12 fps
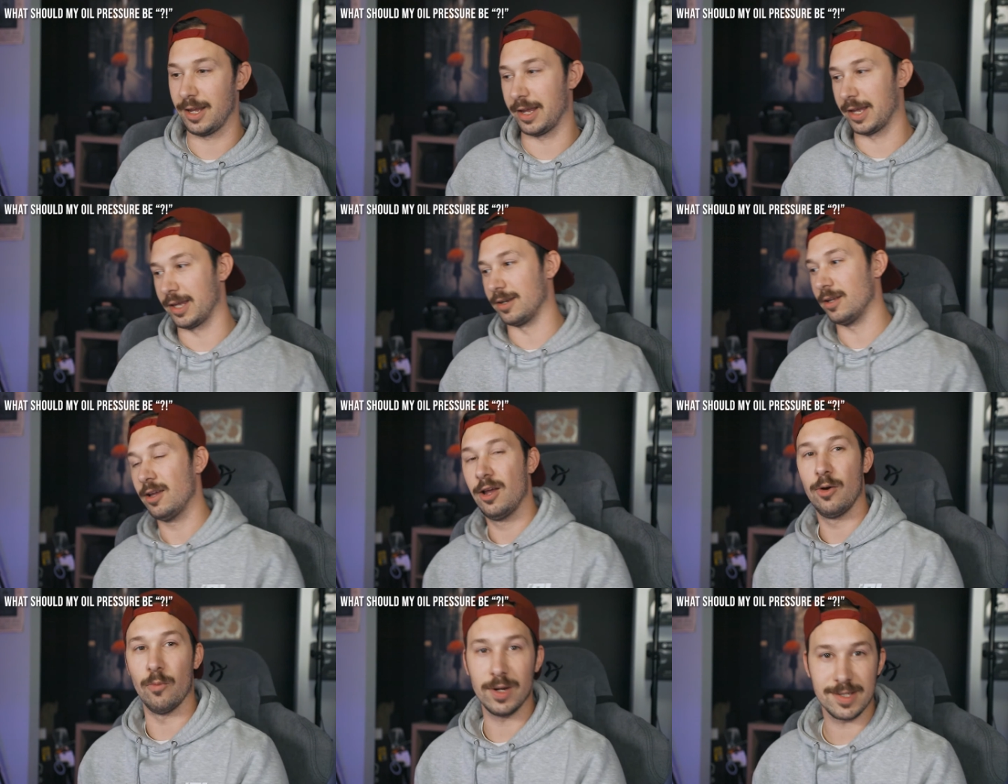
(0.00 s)
And
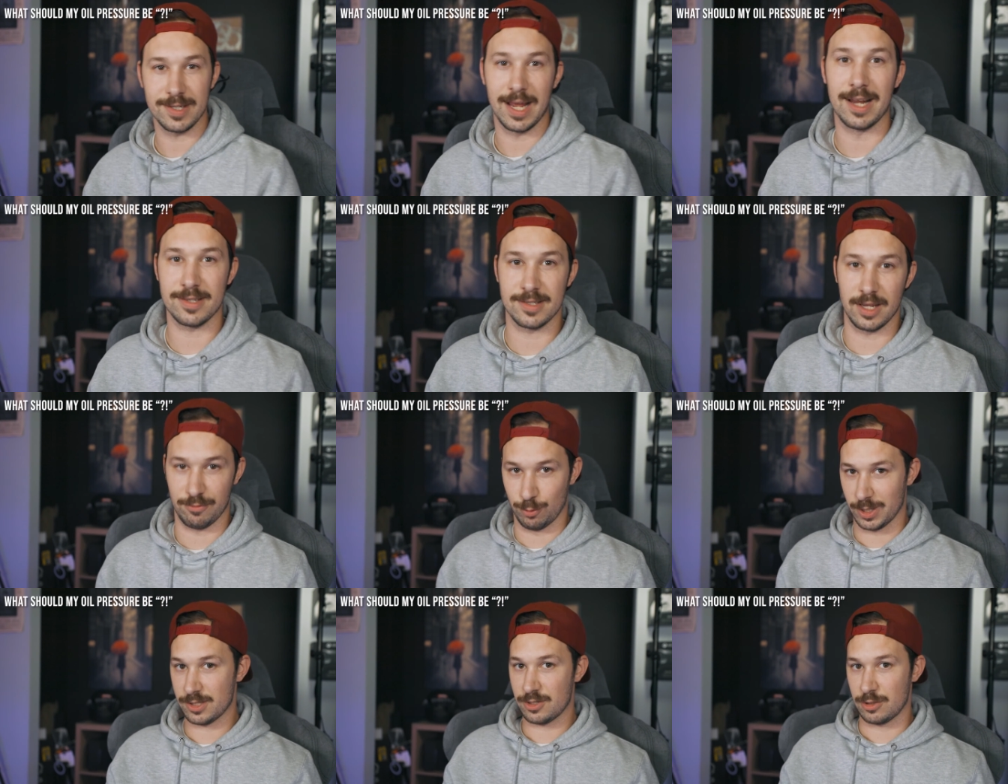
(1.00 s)
what's not safe?
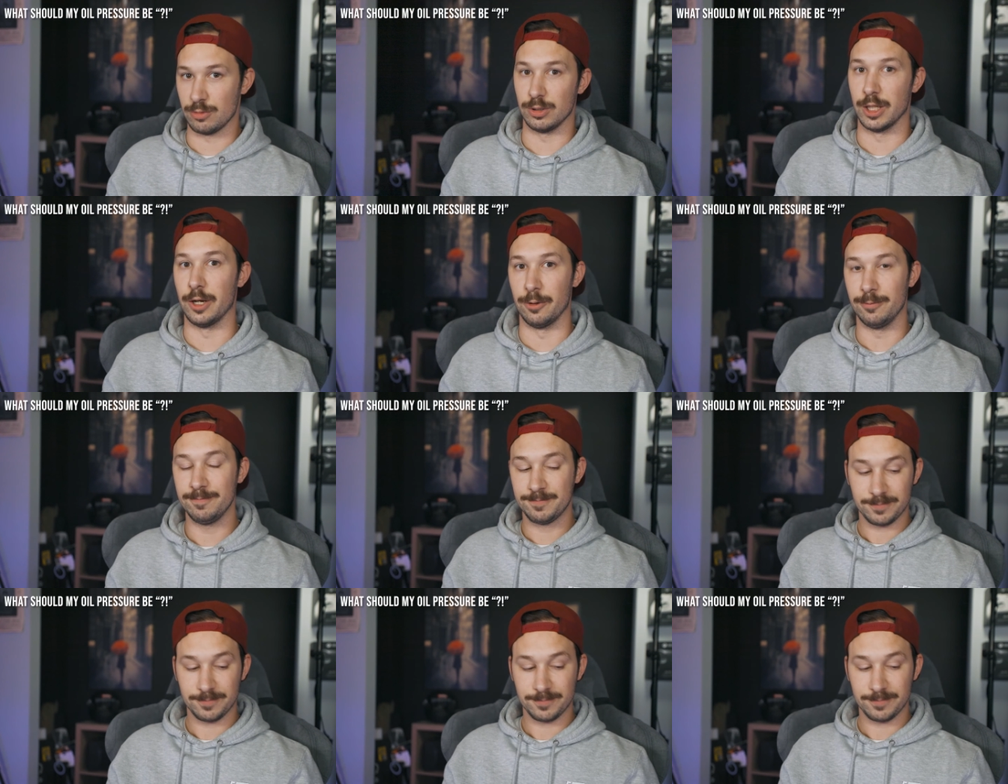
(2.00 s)
What's too low?